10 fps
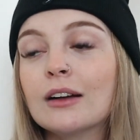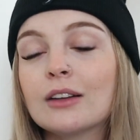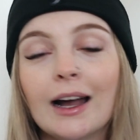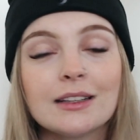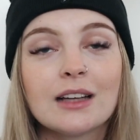
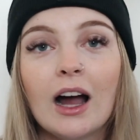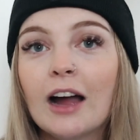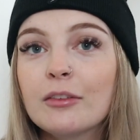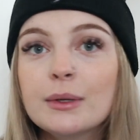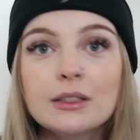guys,
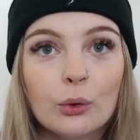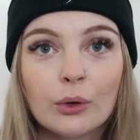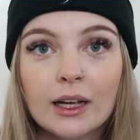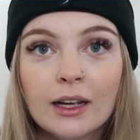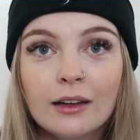I've been
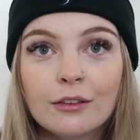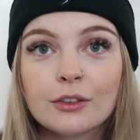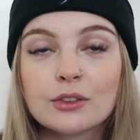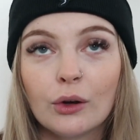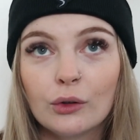talking
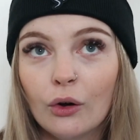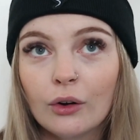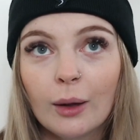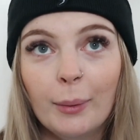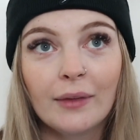for so
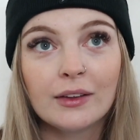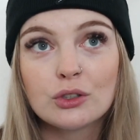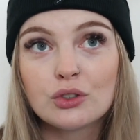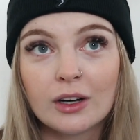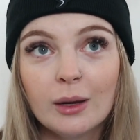long about
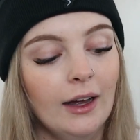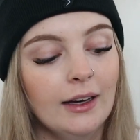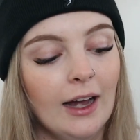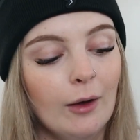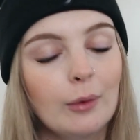this trip
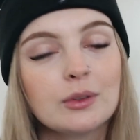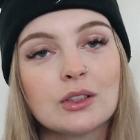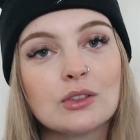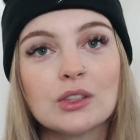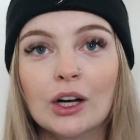and how I was
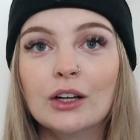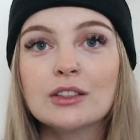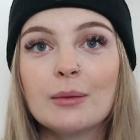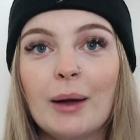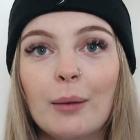
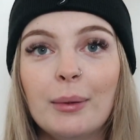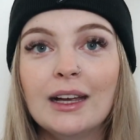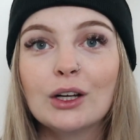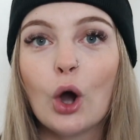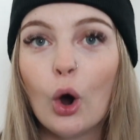concerned about
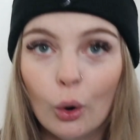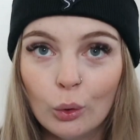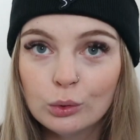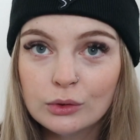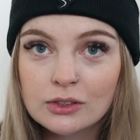being
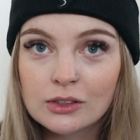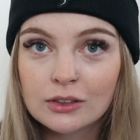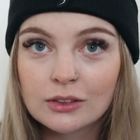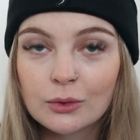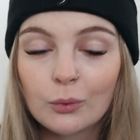cold
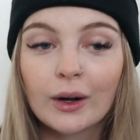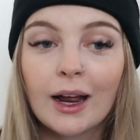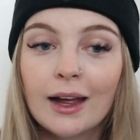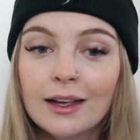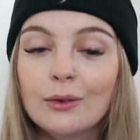when
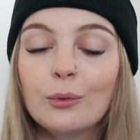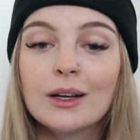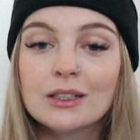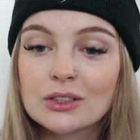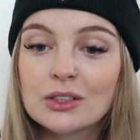I
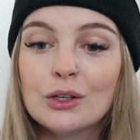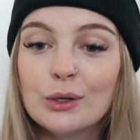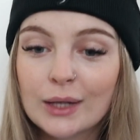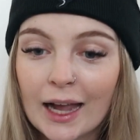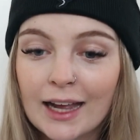went to
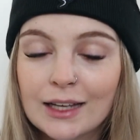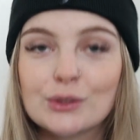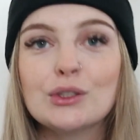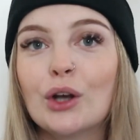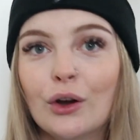the UK,
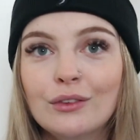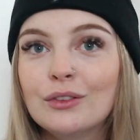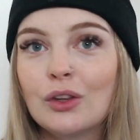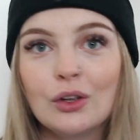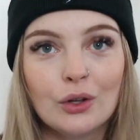because, you know,
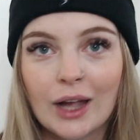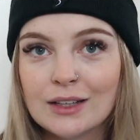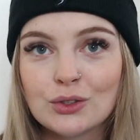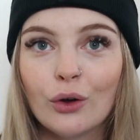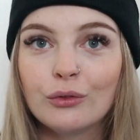the UK
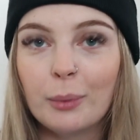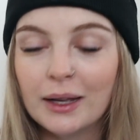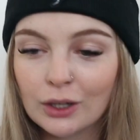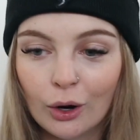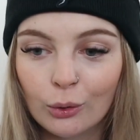is known for
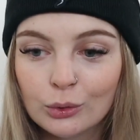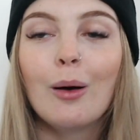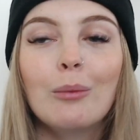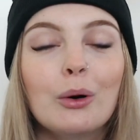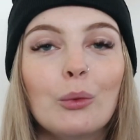being cold.
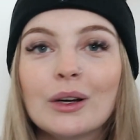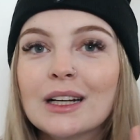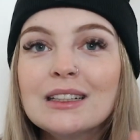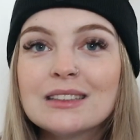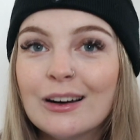But when
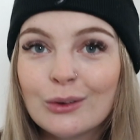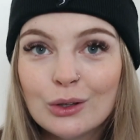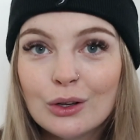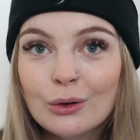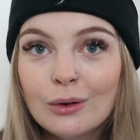I tell
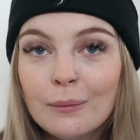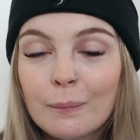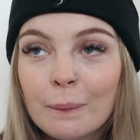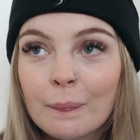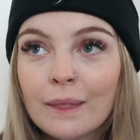you
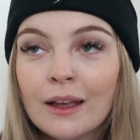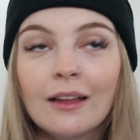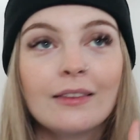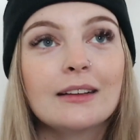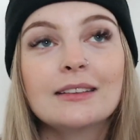
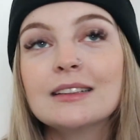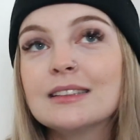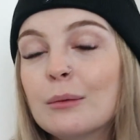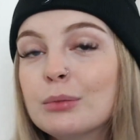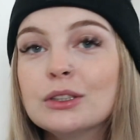that their
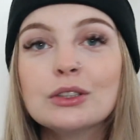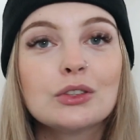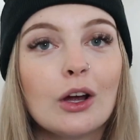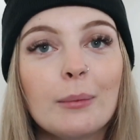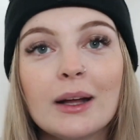temperatures
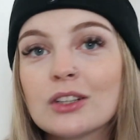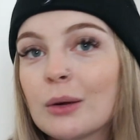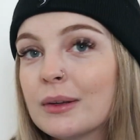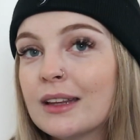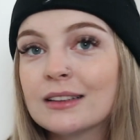don't match
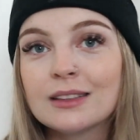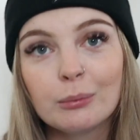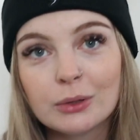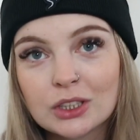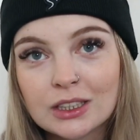up with our
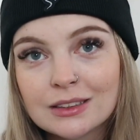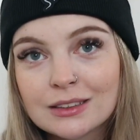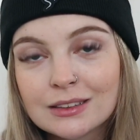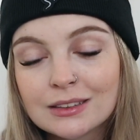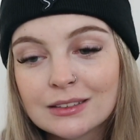
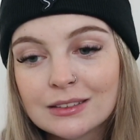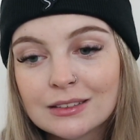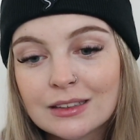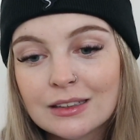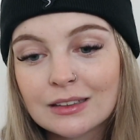temperatures,
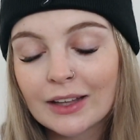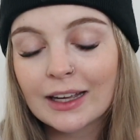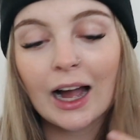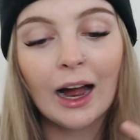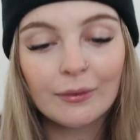
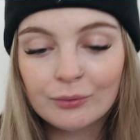like,